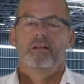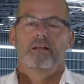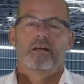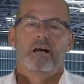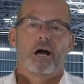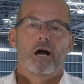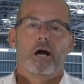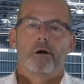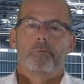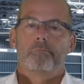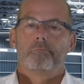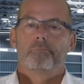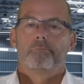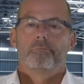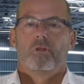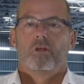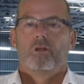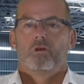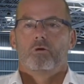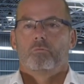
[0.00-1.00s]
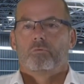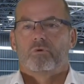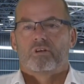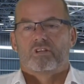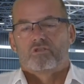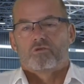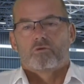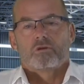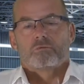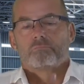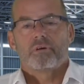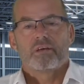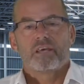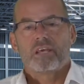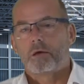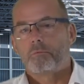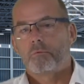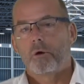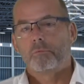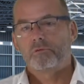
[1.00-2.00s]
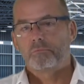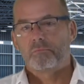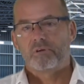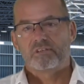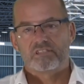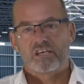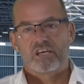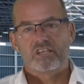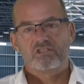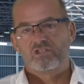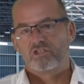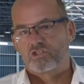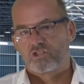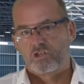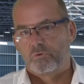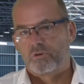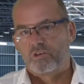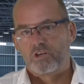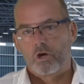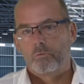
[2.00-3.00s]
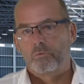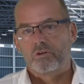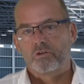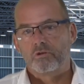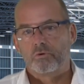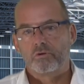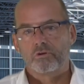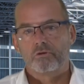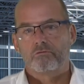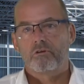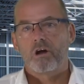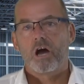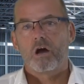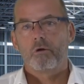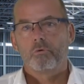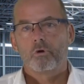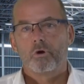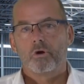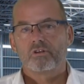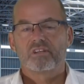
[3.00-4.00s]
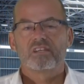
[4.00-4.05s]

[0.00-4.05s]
We're doing PM optimization, so we know we're doing the right work.